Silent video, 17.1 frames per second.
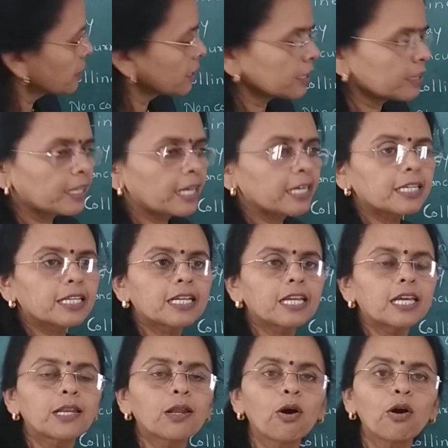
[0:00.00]
that
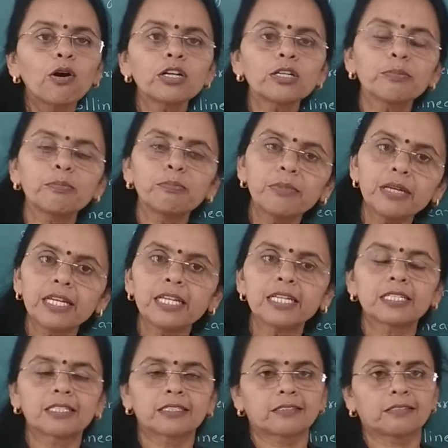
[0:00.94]
cannot
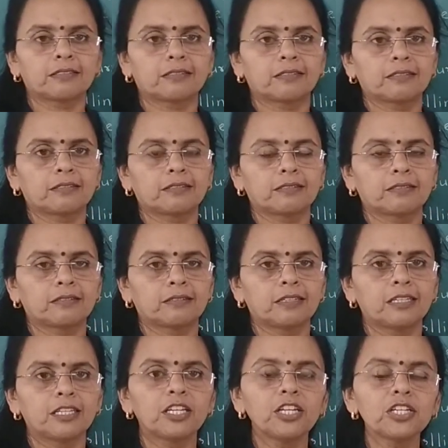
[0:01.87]
meet
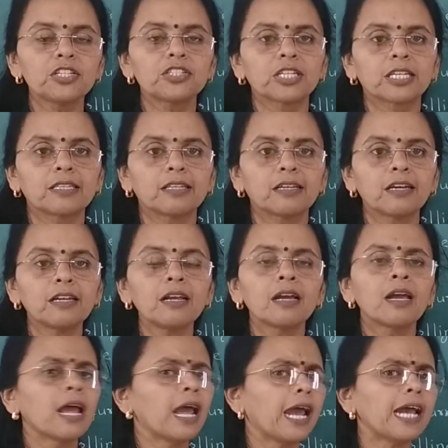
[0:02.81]
each other
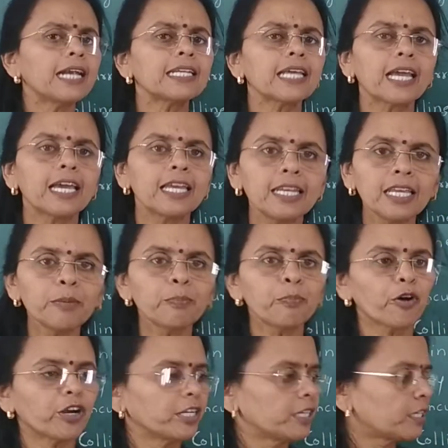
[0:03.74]
at any
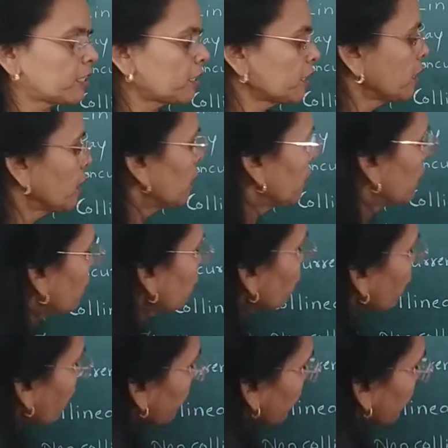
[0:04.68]
point. If I